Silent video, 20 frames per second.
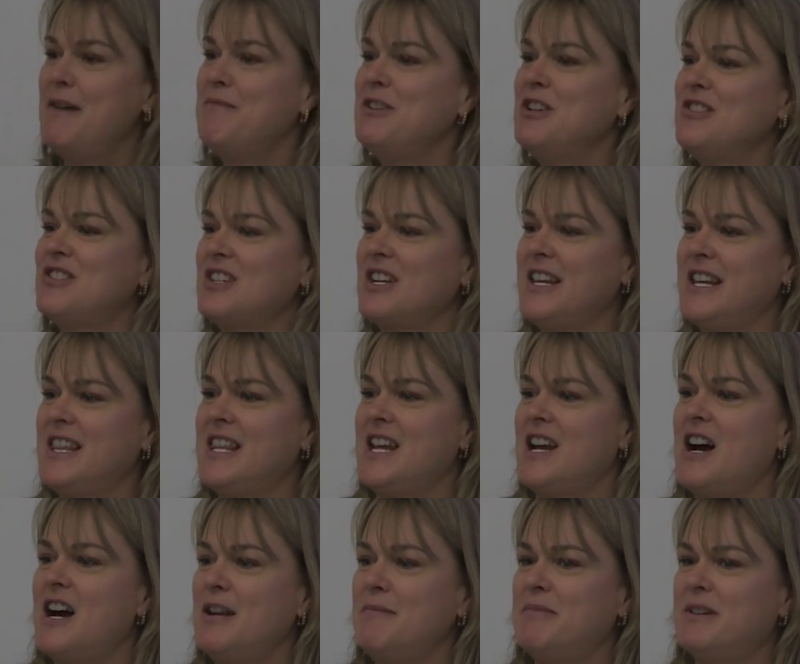I'm usually
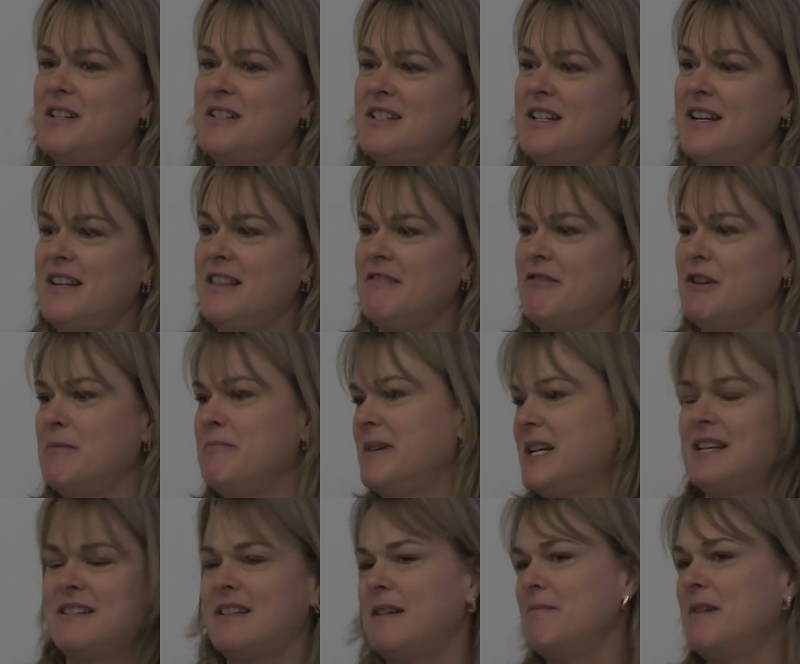the odd person in the room
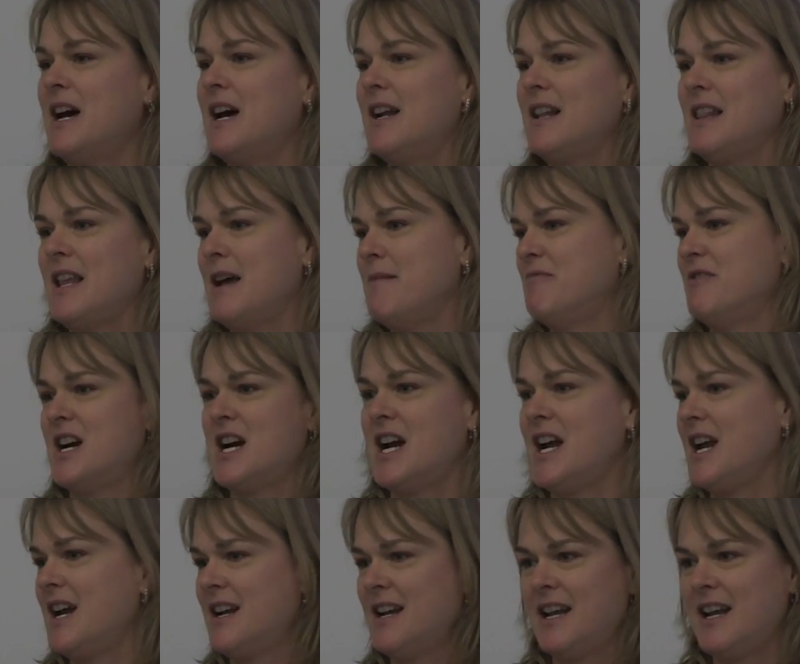because I'm not a
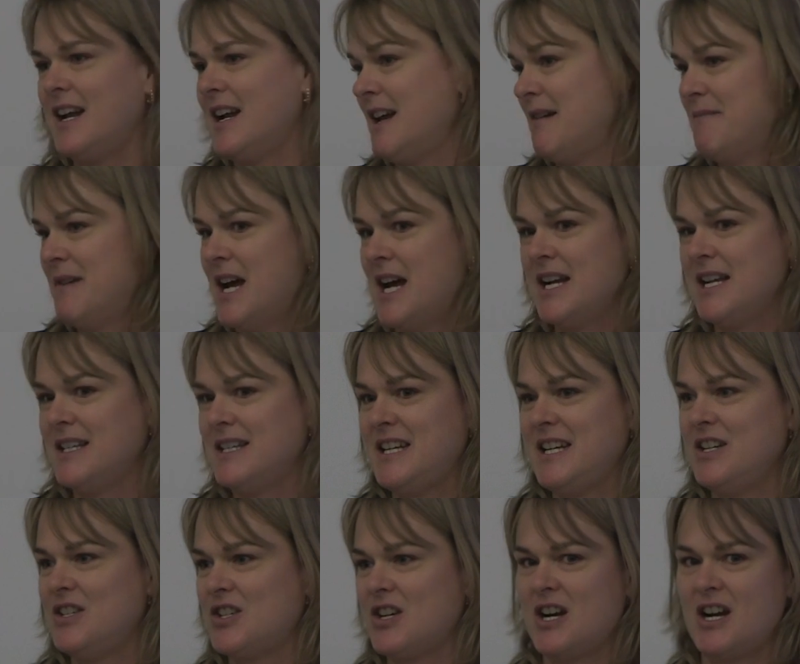librarian and I'm not a
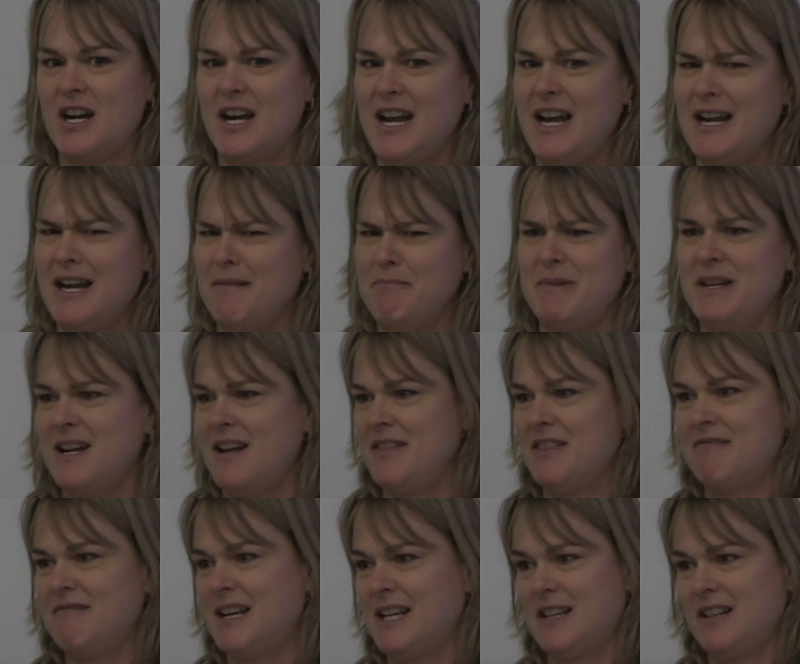teacher and I've been
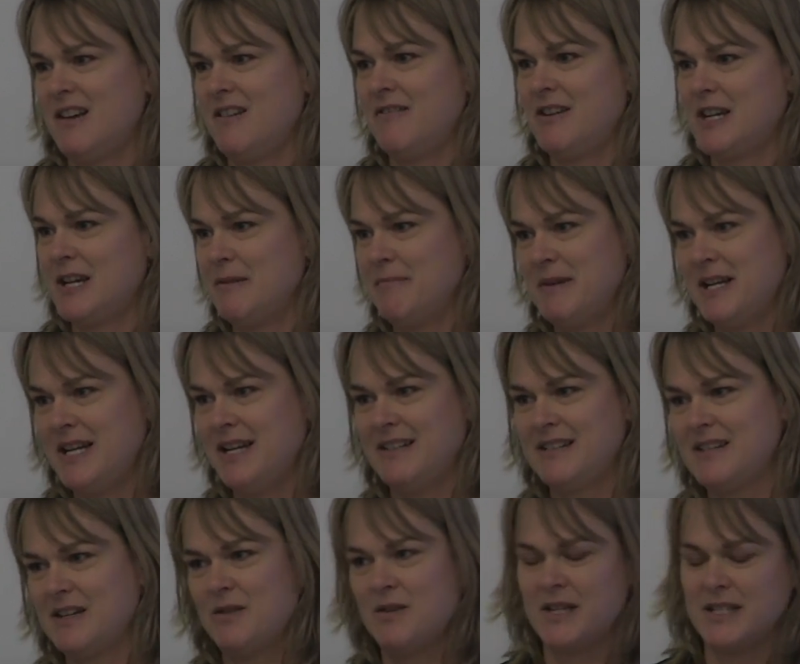on the Red Clover Committee,
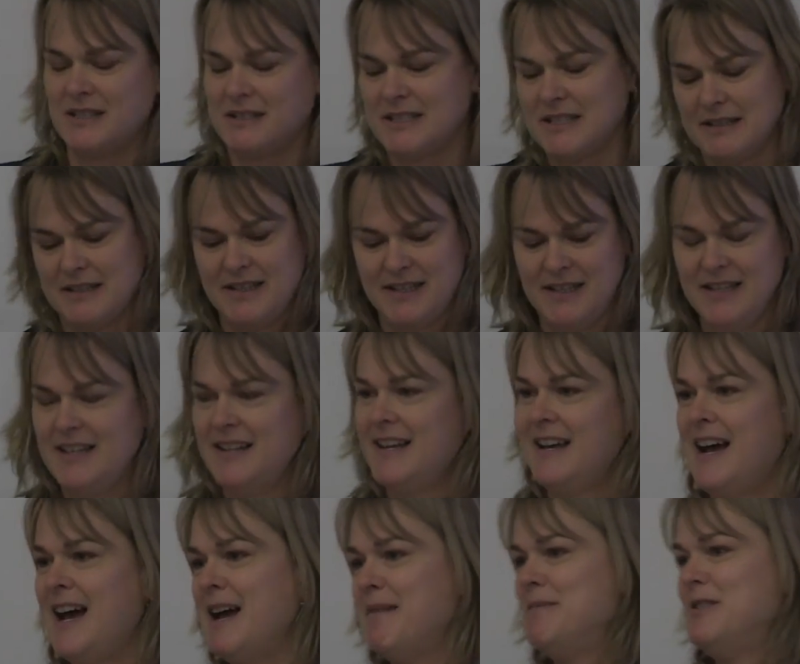so
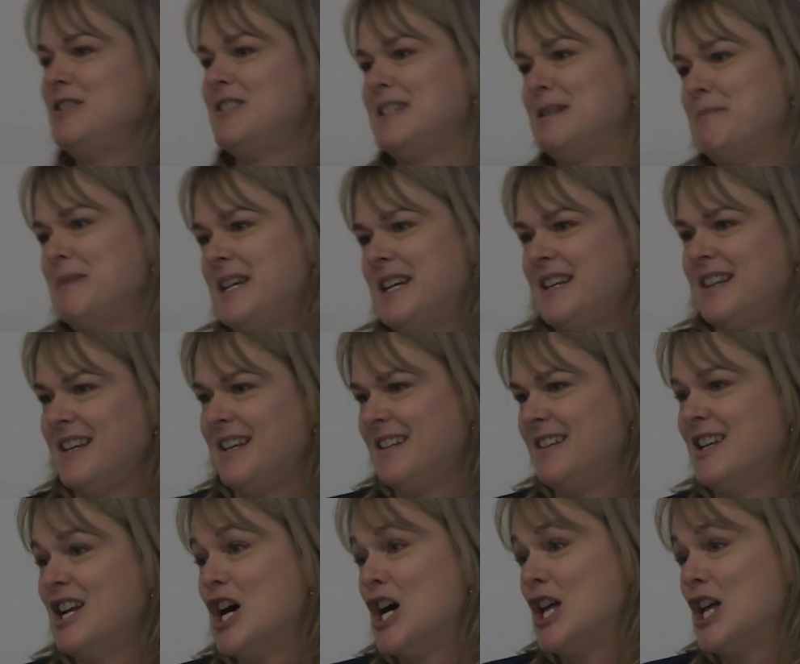I'm used to being the